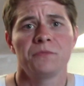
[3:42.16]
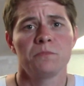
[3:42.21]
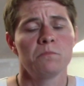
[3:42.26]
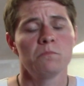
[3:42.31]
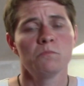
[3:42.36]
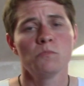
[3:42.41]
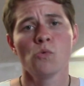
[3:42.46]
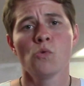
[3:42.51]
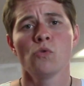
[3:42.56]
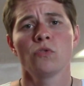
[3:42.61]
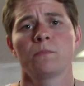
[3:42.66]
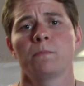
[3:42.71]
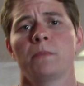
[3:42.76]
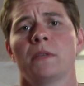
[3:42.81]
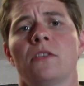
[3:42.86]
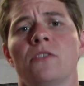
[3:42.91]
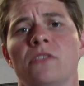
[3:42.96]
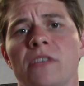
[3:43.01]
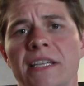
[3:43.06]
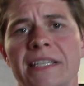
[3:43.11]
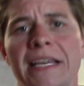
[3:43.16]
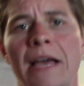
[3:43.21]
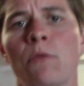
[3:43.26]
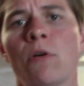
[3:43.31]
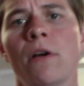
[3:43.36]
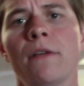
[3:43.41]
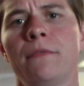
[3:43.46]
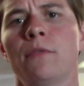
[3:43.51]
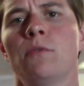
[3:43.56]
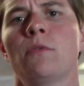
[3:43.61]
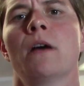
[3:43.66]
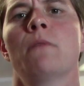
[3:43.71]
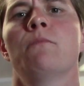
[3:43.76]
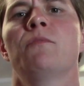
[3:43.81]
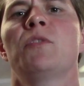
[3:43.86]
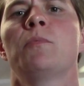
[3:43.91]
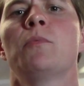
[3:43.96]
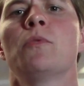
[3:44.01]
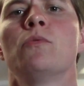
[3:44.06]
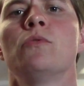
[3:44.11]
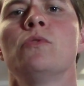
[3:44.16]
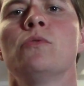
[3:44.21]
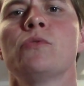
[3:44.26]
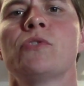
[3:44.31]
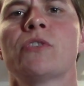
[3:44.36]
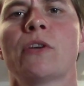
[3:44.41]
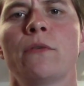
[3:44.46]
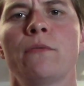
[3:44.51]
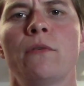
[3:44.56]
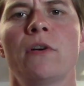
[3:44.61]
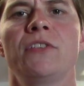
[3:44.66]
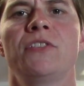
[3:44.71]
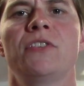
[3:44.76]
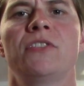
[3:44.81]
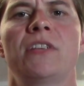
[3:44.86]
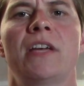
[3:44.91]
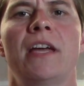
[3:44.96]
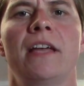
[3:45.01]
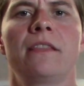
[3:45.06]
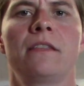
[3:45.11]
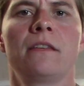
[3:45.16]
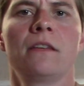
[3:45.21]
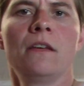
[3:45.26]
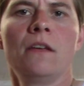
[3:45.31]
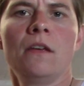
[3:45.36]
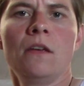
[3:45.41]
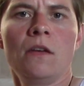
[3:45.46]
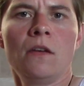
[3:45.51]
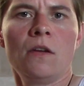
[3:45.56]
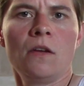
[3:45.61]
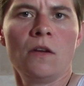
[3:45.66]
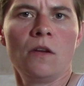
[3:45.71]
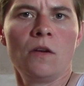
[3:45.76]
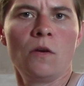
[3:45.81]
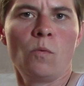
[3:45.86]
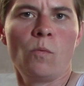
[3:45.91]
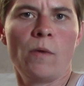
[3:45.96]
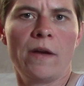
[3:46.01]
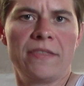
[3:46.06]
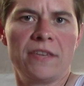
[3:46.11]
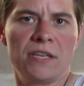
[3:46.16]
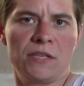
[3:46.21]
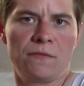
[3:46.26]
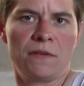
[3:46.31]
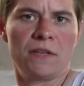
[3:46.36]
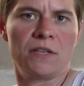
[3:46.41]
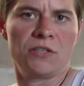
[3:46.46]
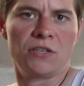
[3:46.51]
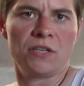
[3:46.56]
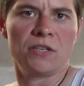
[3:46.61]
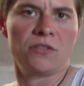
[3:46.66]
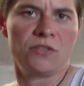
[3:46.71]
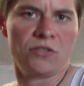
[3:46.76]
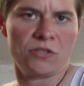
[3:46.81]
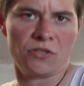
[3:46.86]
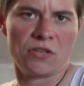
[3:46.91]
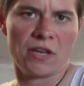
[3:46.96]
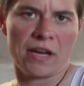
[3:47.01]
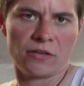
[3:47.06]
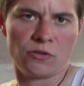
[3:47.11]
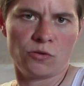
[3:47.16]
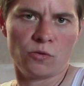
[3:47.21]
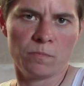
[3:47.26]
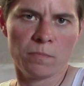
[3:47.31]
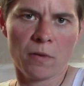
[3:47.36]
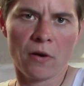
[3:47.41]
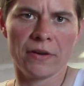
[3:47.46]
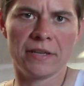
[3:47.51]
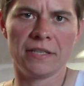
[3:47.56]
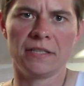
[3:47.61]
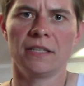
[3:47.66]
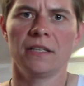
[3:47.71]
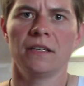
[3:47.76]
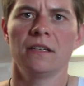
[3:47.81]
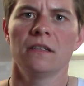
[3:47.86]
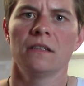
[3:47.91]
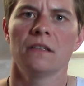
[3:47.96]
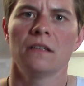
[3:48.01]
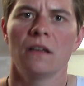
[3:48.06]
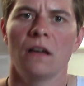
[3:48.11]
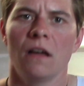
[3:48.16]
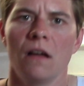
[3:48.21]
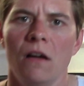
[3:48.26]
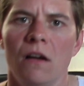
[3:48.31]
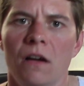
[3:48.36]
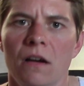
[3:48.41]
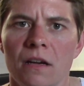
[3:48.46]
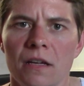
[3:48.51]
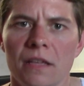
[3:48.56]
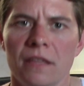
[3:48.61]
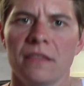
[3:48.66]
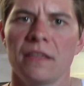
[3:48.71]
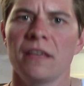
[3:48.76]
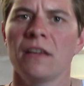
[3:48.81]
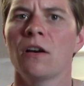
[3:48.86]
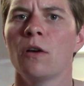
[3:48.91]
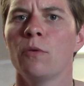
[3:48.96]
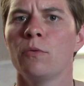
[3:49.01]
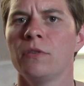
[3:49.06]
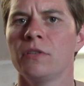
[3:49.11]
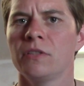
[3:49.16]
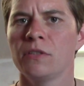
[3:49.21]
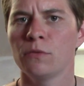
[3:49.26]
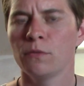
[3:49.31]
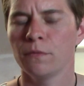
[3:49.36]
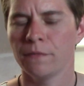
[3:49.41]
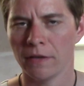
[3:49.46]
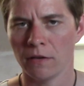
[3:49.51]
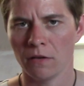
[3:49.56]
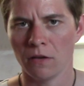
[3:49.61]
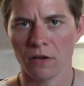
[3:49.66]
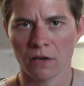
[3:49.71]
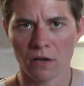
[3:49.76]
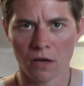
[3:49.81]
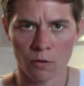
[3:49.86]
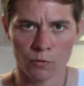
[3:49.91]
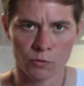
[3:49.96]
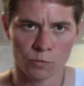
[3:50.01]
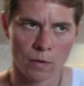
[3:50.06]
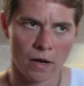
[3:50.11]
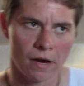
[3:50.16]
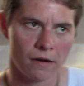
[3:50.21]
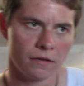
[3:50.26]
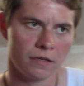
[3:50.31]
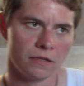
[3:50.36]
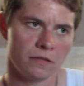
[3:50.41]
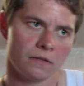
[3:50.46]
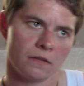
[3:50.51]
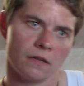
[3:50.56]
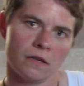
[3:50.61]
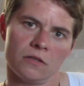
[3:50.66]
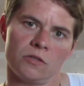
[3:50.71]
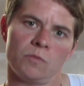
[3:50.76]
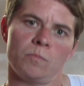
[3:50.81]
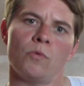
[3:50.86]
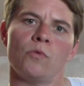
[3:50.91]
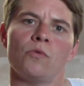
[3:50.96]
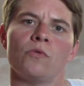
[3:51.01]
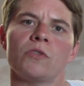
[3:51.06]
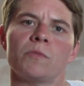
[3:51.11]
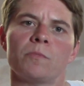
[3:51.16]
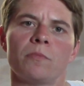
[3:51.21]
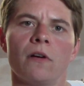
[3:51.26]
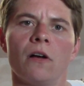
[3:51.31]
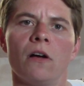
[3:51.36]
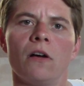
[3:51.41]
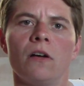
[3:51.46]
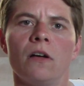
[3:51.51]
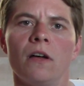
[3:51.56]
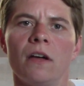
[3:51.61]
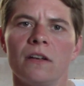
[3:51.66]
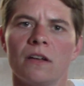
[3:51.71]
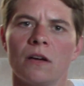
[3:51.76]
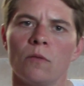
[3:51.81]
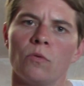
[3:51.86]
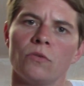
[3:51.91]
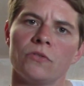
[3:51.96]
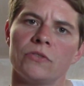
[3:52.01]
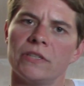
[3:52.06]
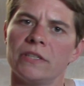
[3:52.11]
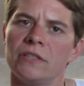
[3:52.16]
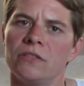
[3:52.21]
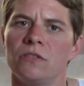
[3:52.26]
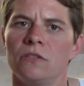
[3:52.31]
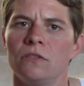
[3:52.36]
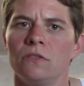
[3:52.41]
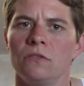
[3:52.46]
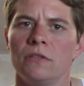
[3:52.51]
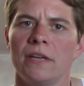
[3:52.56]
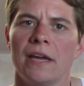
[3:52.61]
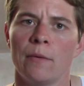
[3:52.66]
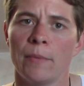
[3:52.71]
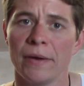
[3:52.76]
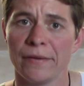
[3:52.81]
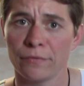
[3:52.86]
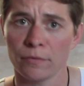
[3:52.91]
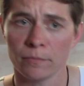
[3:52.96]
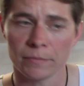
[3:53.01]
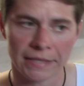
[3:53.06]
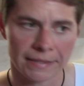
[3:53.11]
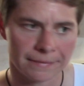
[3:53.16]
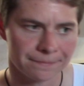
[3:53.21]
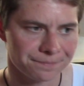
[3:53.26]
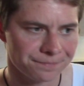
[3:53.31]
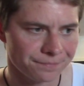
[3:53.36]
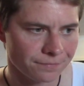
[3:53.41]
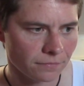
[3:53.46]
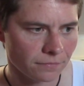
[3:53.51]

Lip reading: more because that's how I feel comfortable, and also if I just had where this finishes and just the actual binder, I think I would have still felt like I was wearing a sports bra, and I wanted to get away from that.